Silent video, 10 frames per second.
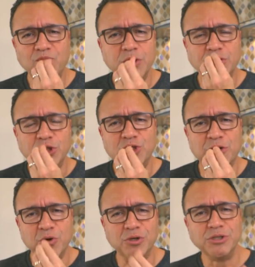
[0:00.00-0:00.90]
the
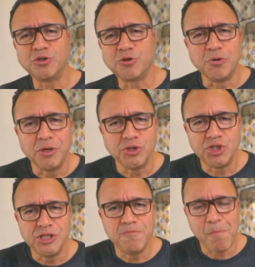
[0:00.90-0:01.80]
chicharron is
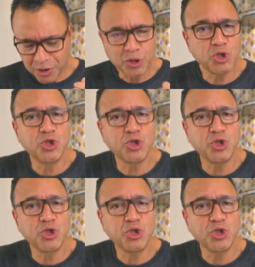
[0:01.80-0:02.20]
crunchy and